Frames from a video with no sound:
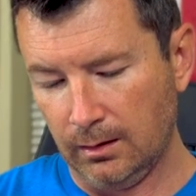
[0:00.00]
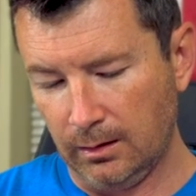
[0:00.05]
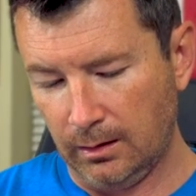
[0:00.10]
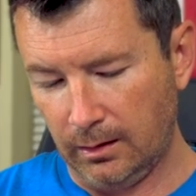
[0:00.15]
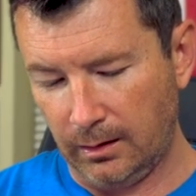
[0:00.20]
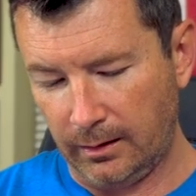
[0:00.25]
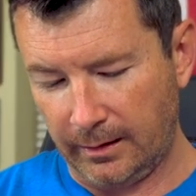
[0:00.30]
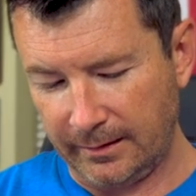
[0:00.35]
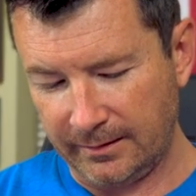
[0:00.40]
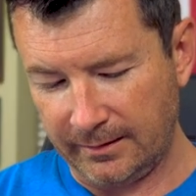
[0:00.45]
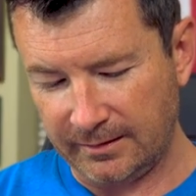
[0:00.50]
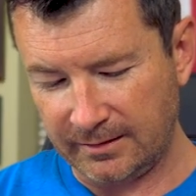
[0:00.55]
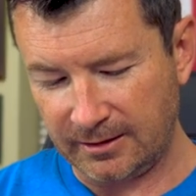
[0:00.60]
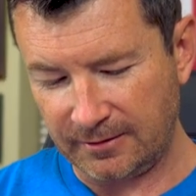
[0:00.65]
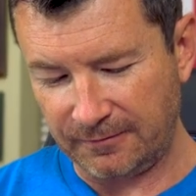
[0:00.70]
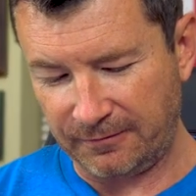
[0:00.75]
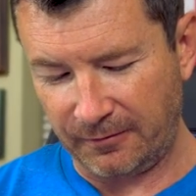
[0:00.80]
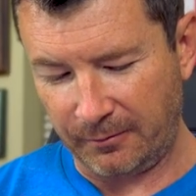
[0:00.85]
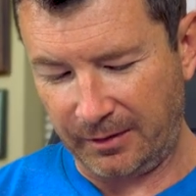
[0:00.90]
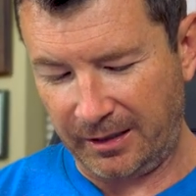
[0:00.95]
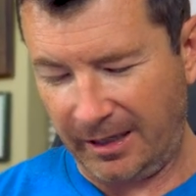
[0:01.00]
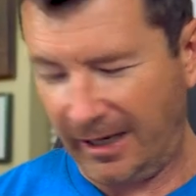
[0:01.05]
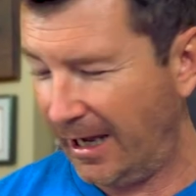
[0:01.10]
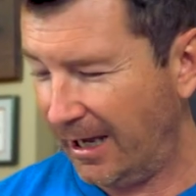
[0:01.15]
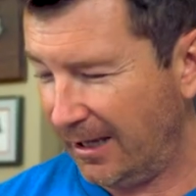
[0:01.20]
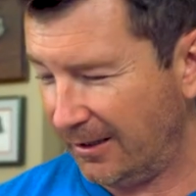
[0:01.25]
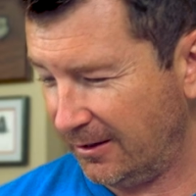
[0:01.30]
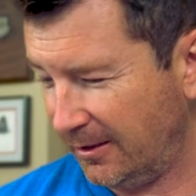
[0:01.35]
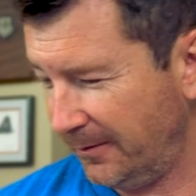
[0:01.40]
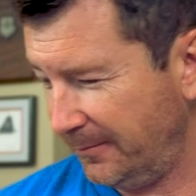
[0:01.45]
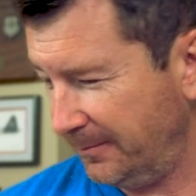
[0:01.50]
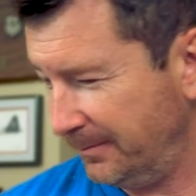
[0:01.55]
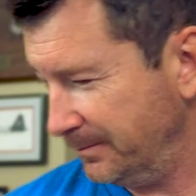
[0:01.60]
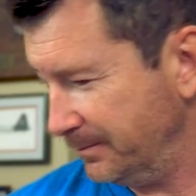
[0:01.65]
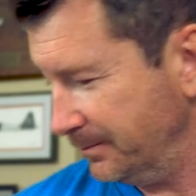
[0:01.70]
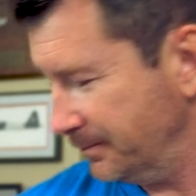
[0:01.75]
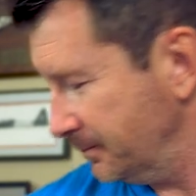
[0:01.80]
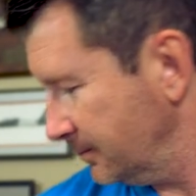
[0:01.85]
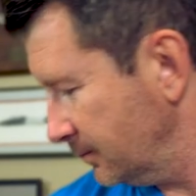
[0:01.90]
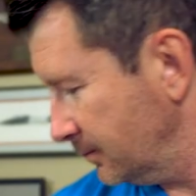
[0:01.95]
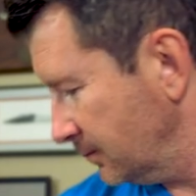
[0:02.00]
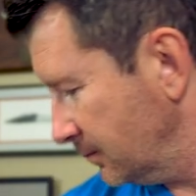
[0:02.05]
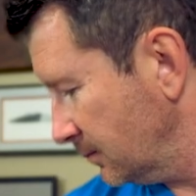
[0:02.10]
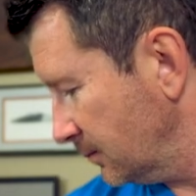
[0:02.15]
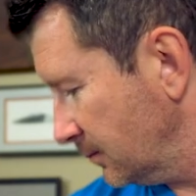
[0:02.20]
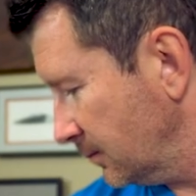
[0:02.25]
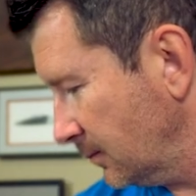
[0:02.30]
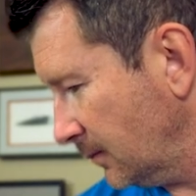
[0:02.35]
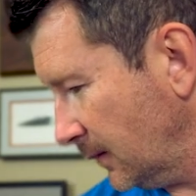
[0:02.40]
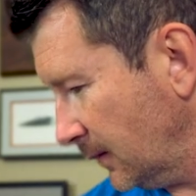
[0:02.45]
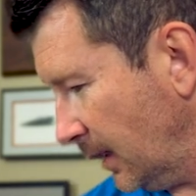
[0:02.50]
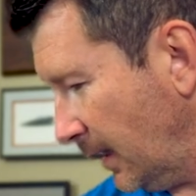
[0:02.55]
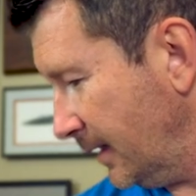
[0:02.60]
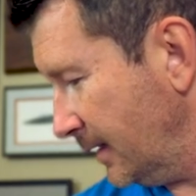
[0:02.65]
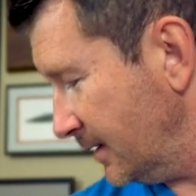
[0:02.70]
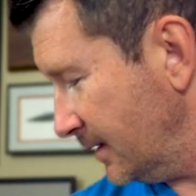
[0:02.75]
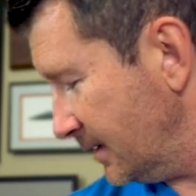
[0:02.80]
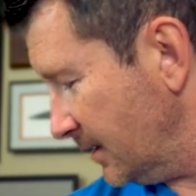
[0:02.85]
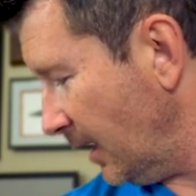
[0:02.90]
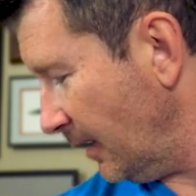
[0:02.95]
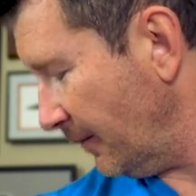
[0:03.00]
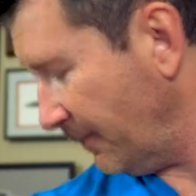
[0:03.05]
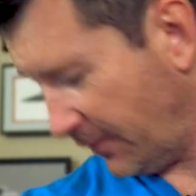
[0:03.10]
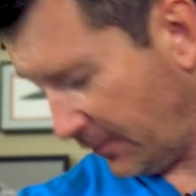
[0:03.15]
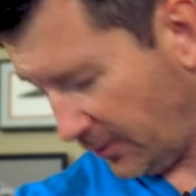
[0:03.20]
All right, this is from Kathi. And it is not for